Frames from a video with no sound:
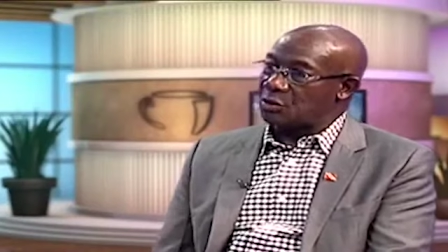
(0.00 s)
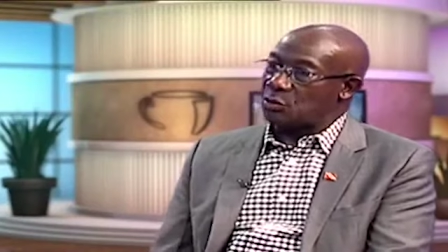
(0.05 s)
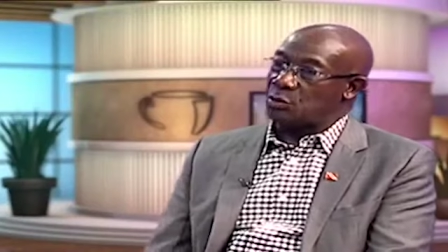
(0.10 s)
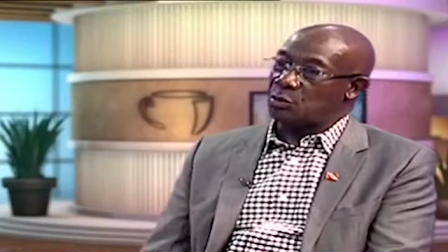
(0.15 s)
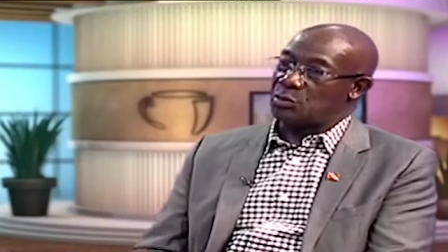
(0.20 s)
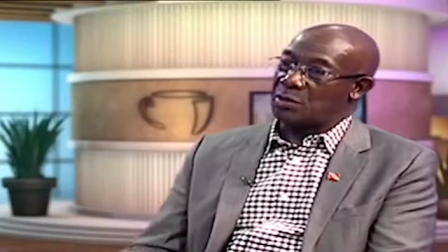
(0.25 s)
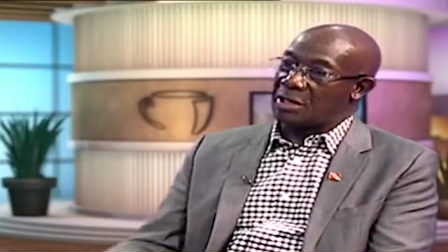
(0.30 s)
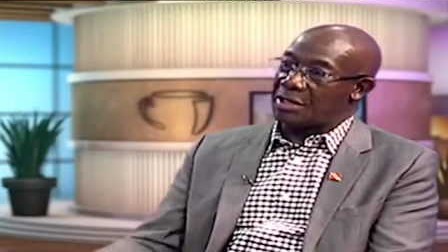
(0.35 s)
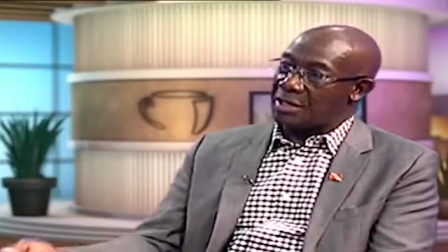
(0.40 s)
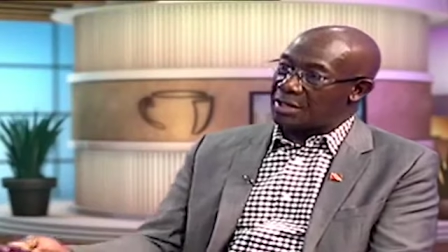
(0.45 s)
go
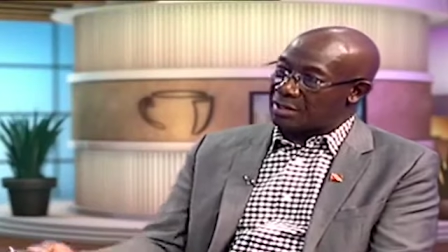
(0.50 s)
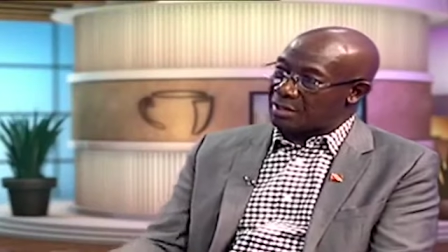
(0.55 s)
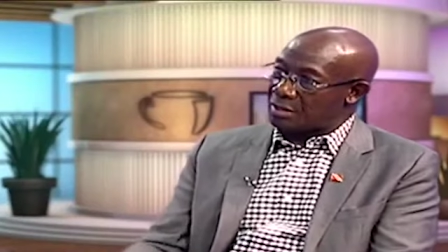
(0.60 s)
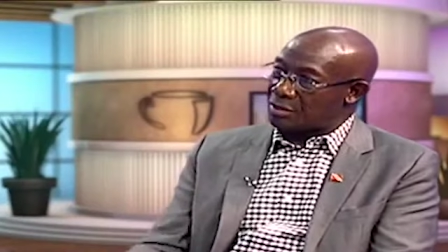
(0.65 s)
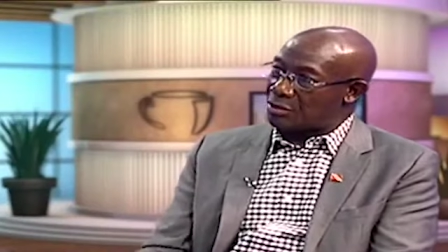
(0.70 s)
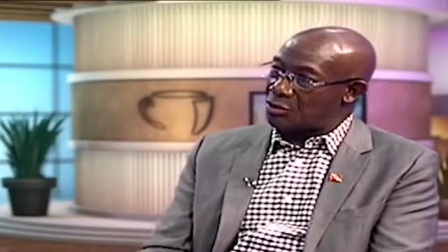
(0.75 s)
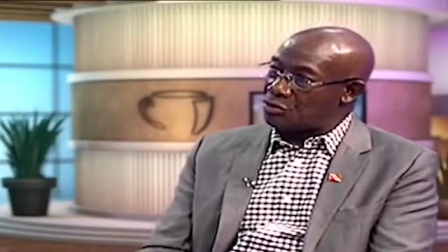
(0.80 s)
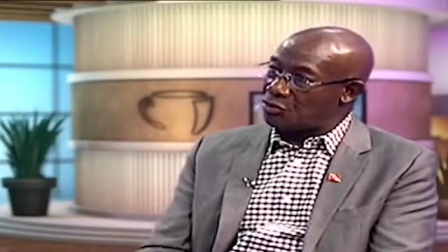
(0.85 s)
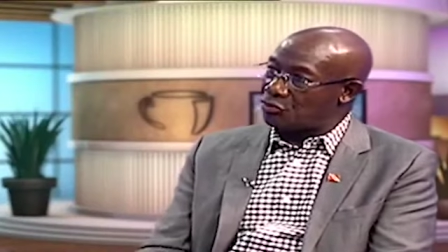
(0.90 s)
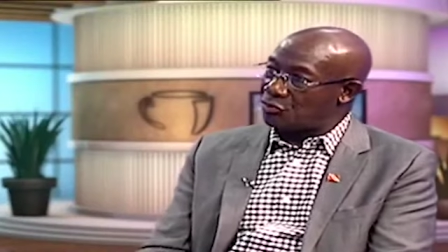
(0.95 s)
to another
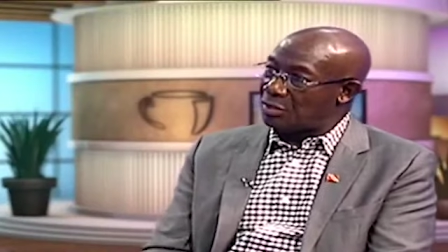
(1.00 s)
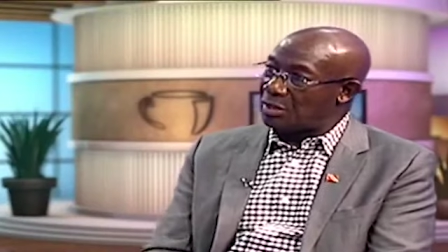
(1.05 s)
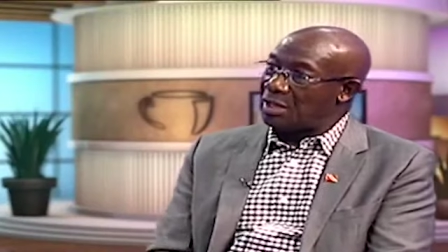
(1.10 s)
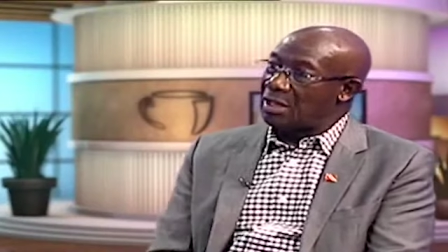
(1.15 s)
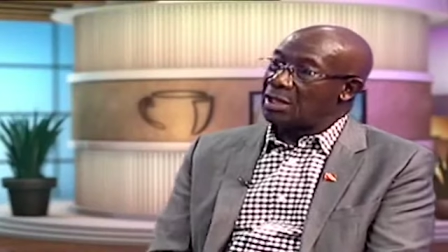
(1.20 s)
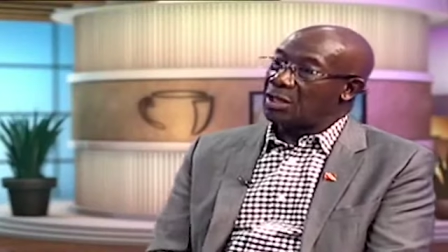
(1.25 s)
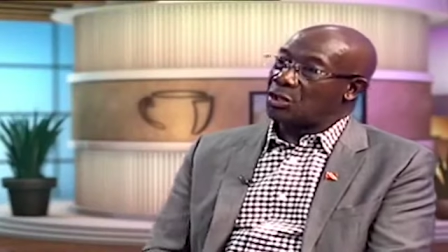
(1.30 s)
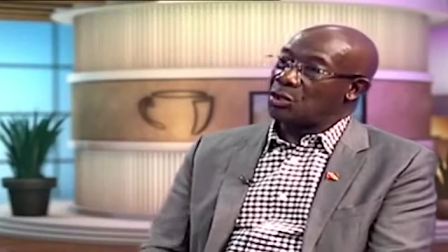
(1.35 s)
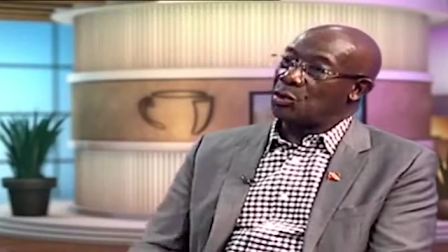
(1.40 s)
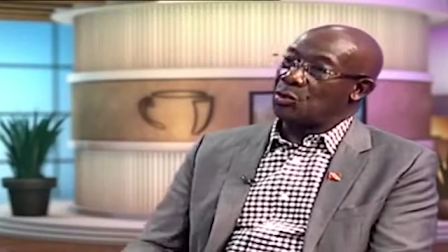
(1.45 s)
country,
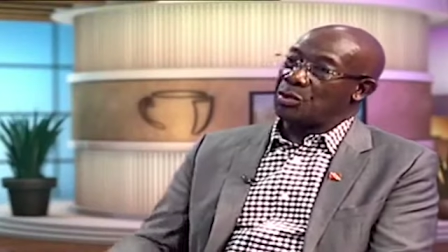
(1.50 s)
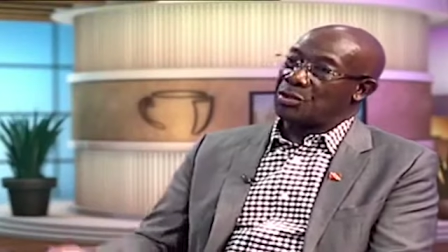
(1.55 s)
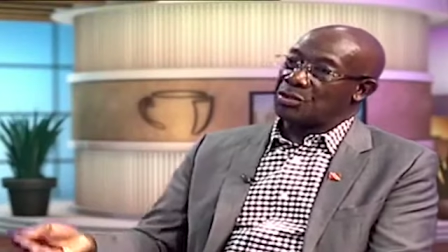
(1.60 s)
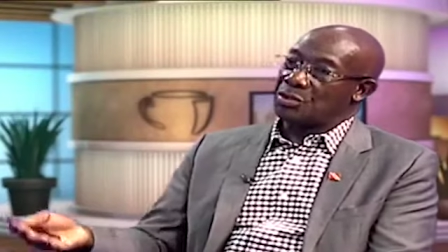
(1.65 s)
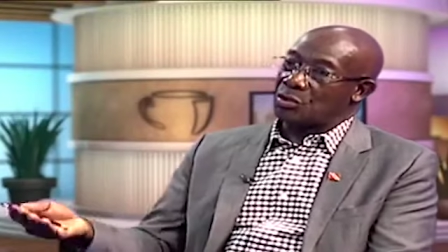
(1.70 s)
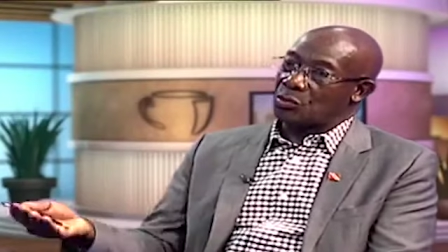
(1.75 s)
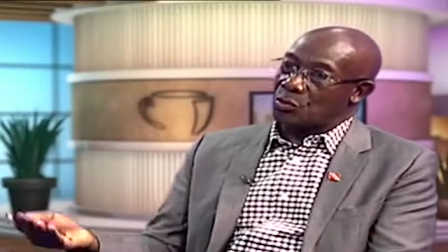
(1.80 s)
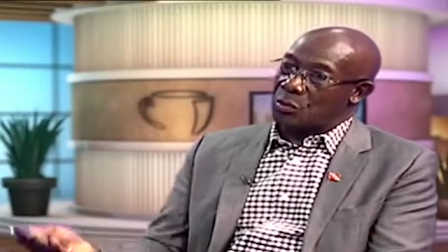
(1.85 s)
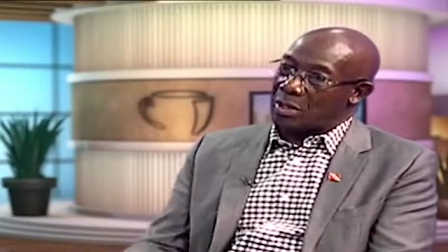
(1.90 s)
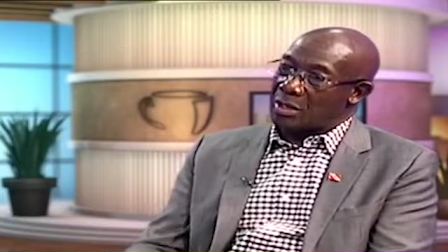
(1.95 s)
go
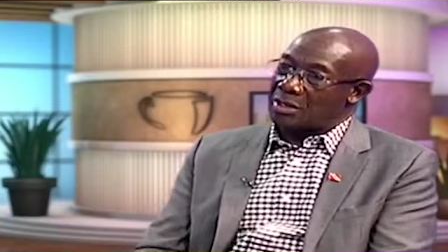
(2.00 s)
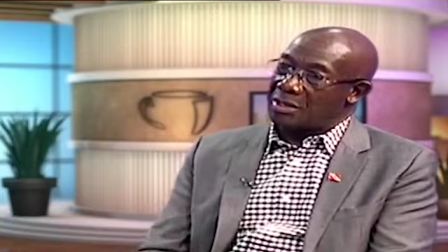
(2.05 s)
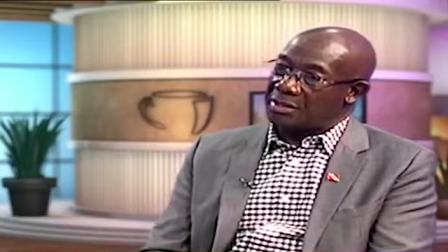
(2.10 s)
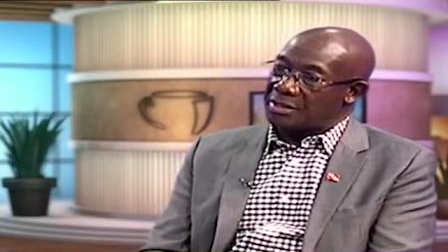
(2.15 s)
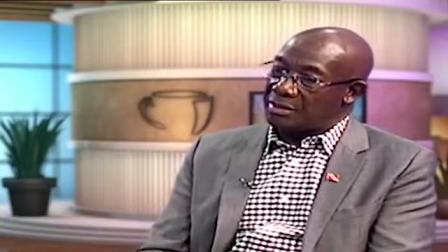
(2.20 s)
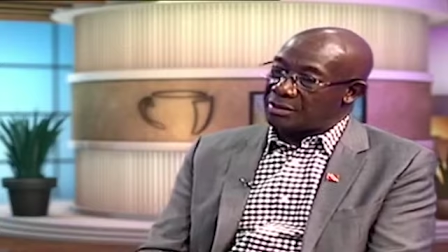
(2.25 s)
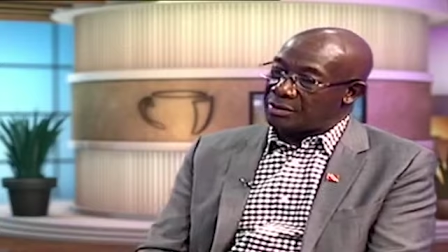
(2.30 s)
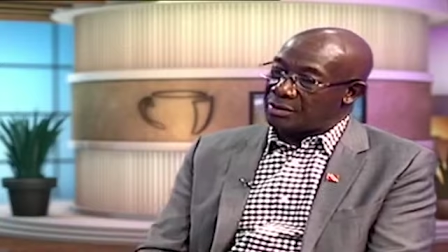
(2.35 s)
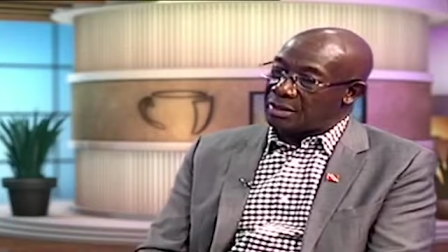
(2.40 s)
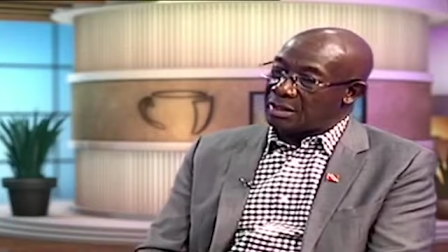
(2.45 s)
into a
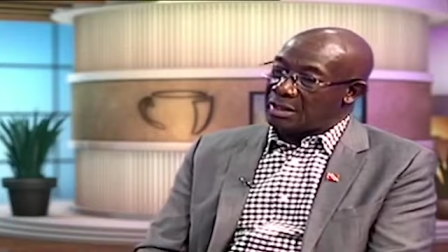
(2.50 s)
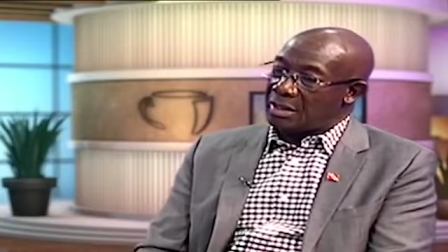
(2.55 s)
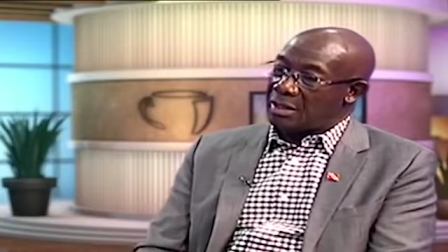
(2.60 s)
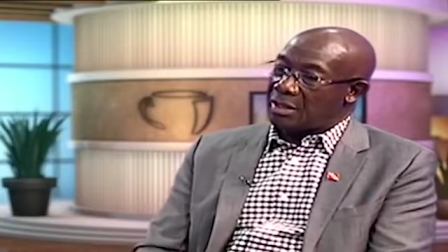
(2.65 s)
quarantine,